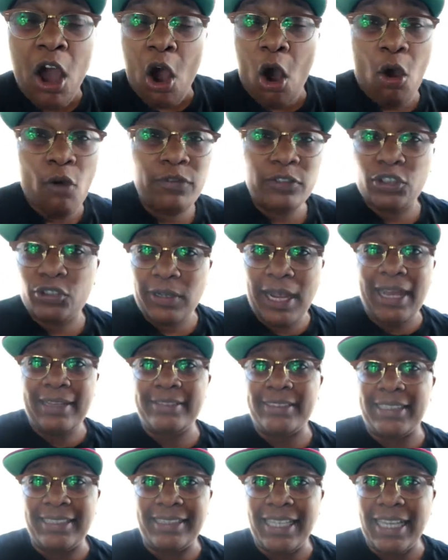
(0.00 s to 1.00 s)

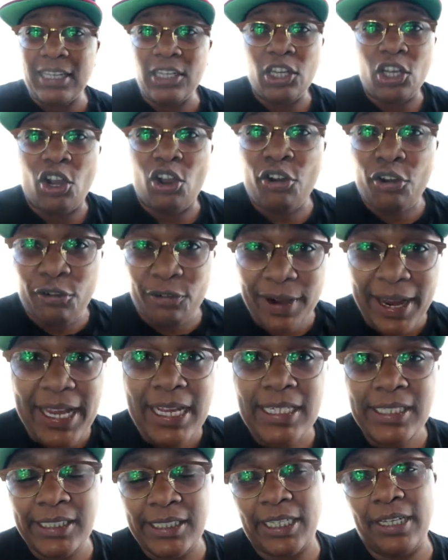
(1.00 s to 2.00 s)
overdrafts. That thing looked
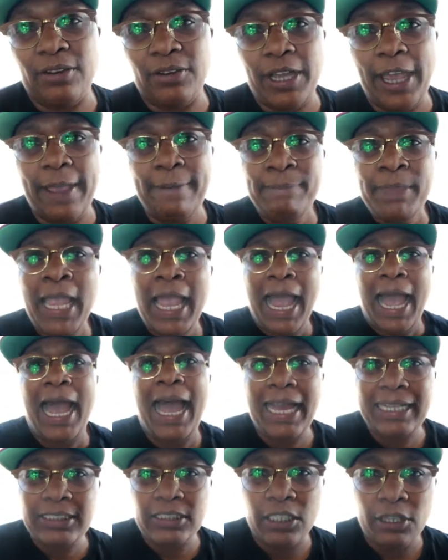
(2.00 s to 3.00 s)
crazy. Okay, I
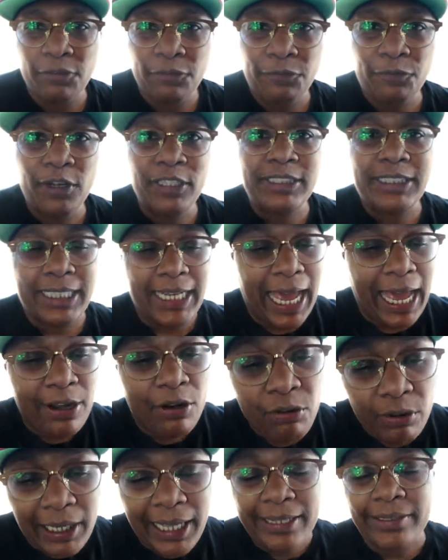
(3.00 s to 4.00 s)
had to confront it. I
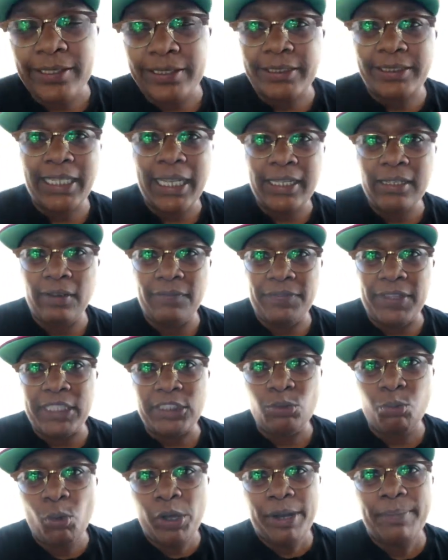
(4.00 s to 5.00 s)
don't like the state of
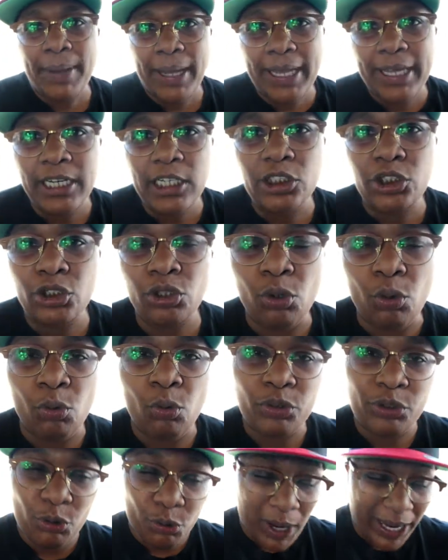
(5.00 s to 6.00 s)
this. What am I gonna
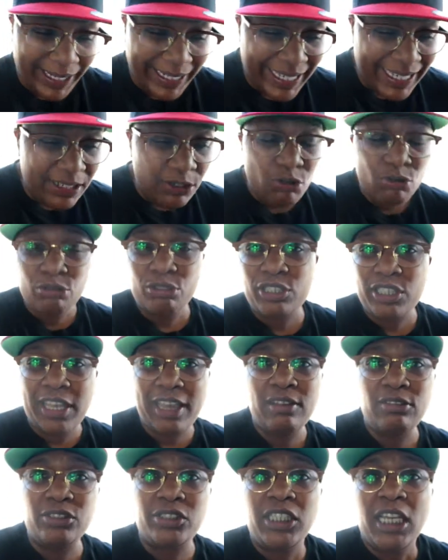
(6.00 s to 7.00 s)
do? Do I need new
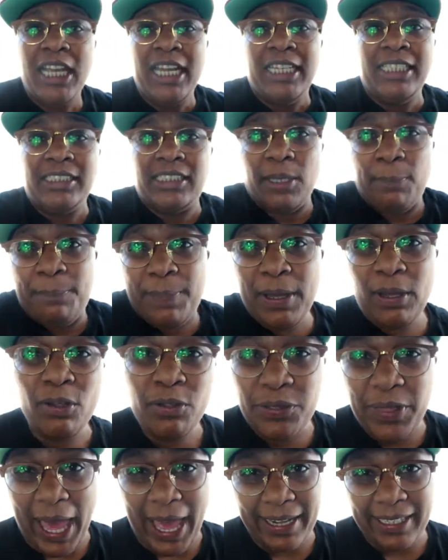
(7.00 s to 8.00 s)
skills to
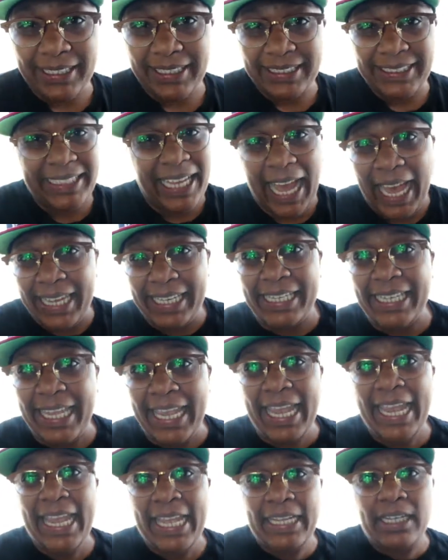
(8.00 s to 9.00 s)
build that? Cause I
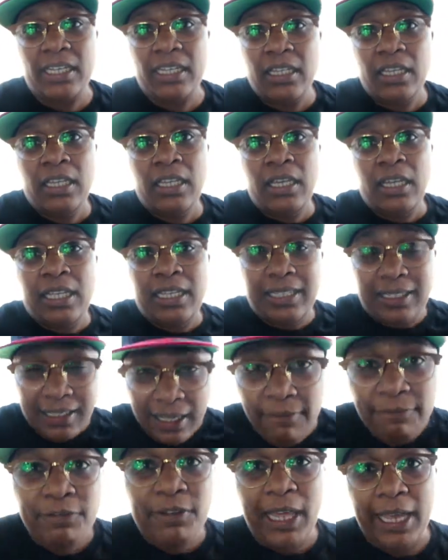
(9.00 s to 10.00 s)
can't
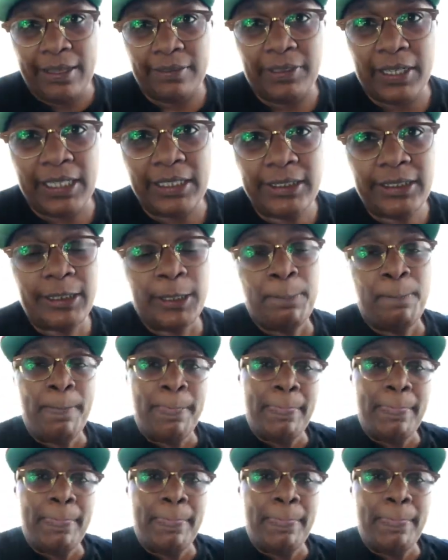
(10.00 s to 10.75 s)
live like this